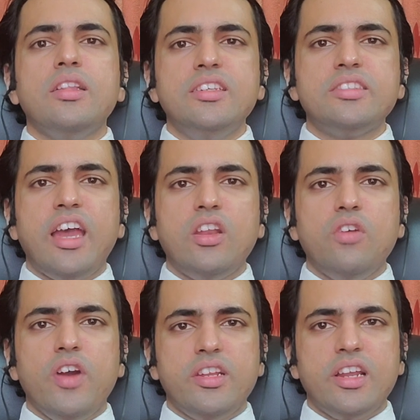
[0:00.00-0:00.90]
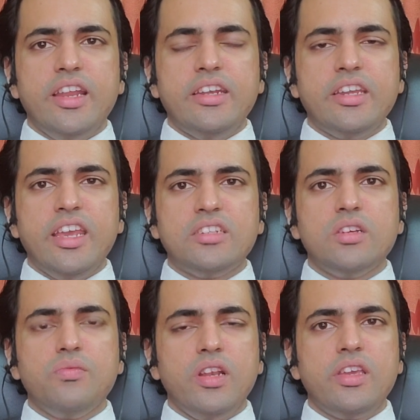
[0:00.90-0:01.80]
This kind of vertical
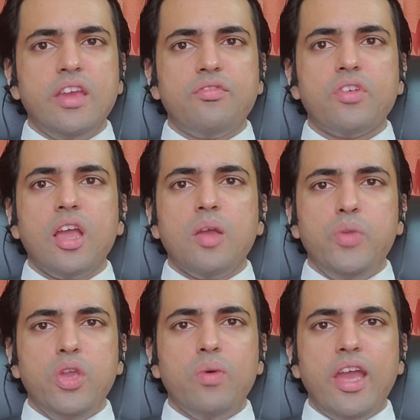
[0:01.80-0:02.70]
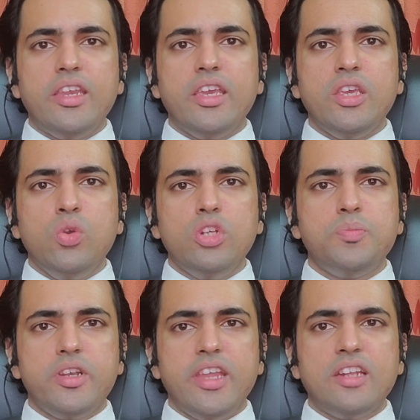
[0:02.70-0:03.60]
integration will give BYD
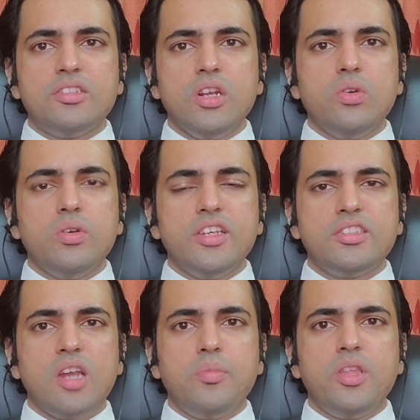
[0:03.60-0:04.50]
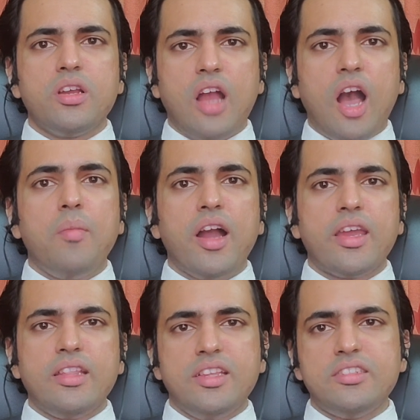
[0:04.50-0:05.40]
huge potential to disrupt the car
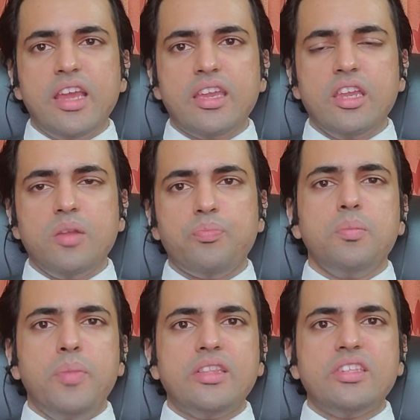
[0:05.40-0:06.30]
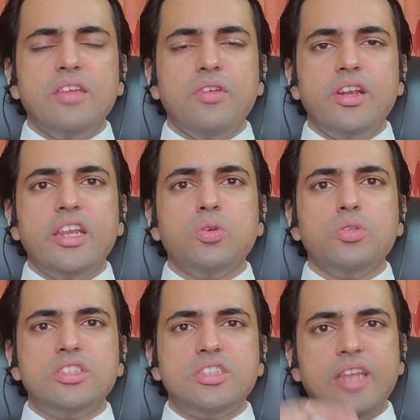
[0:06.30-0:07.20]
market this decade. The big three will need
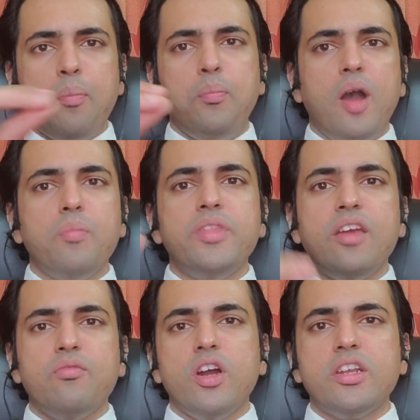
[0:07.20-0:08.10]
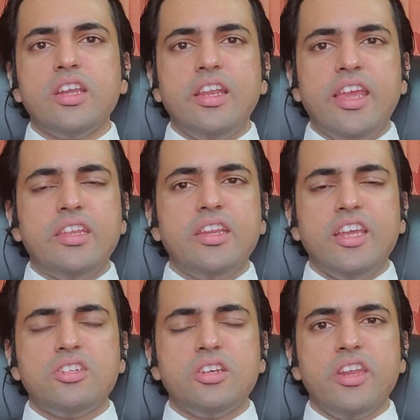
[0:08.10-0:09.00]
to step up their vertical
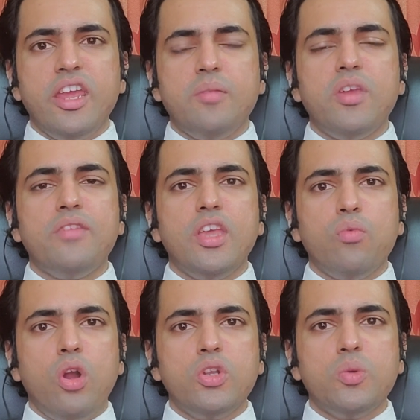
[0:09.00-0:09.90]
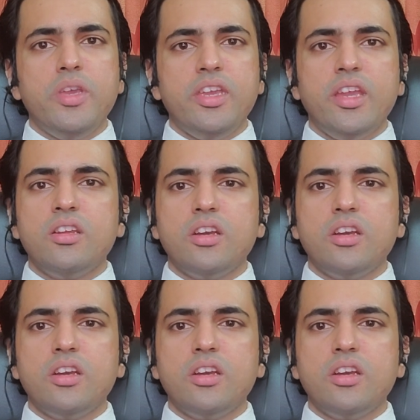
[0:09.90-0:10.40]
integration game if they want to be in